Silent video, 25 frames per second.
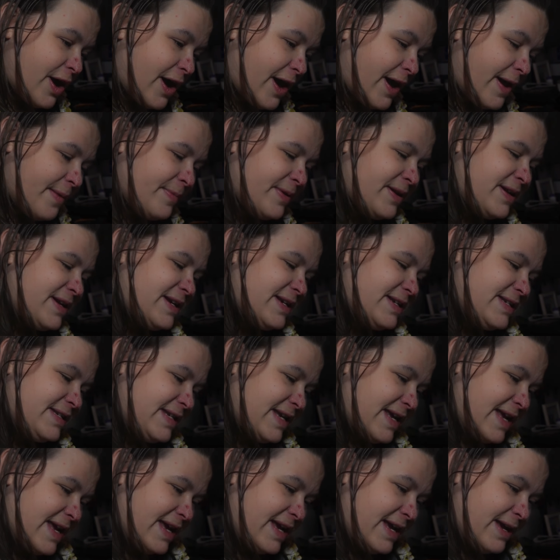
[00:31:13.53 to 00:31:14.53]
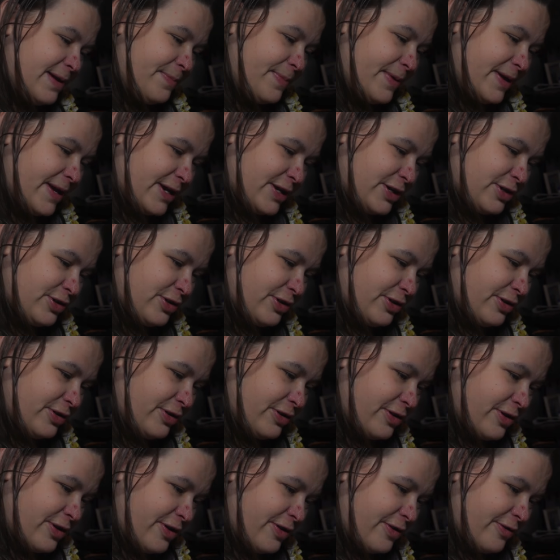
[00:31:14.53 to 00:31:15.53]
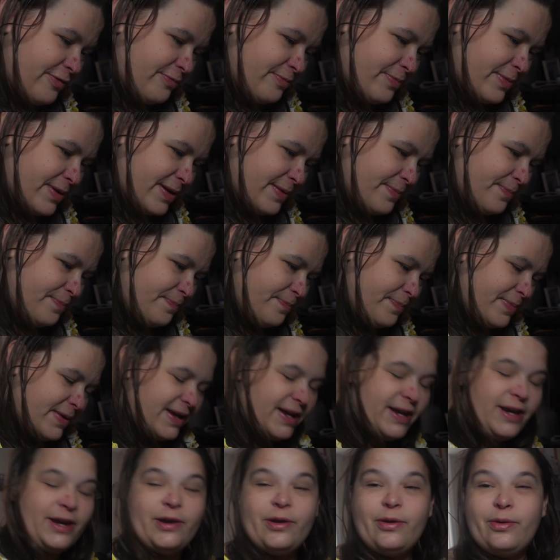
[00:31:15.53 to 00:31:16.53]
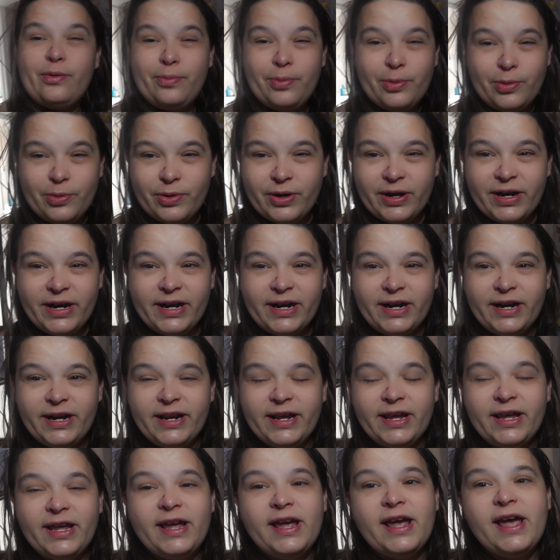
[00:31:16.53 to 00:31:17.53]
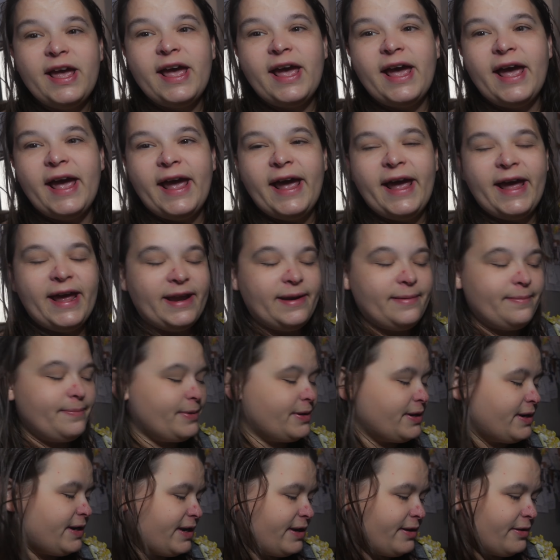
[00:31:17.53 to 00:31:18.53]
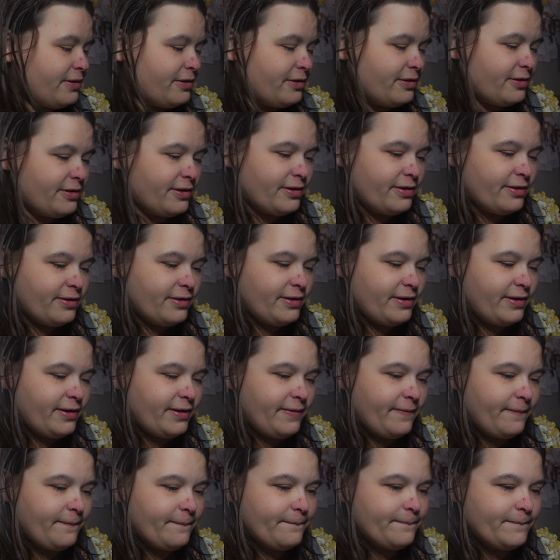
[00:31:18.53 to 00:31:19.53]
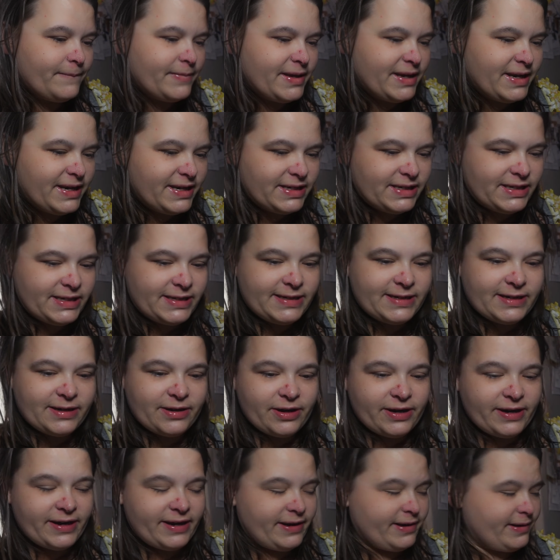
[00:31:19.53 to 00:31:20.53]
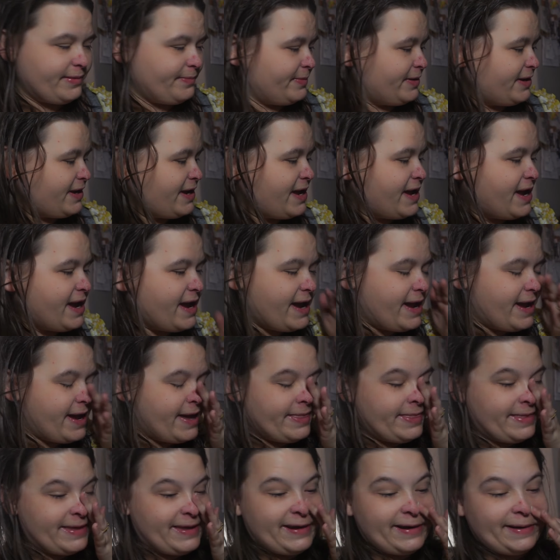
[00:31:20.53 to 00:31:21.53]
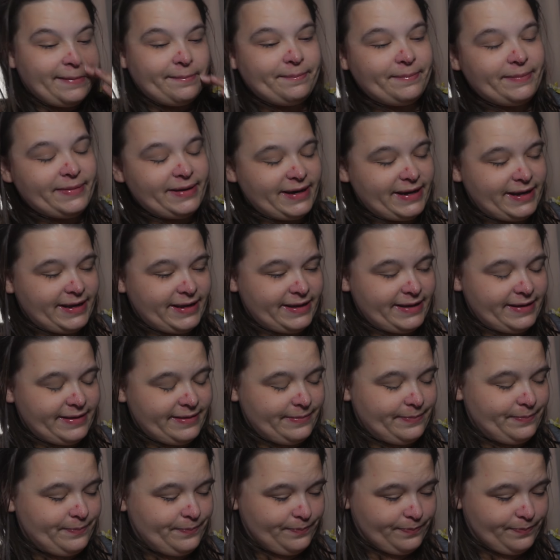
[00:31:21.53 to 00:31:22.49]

I'm going to take a picture of my bingo board and put it on Instagram, and then I'm going to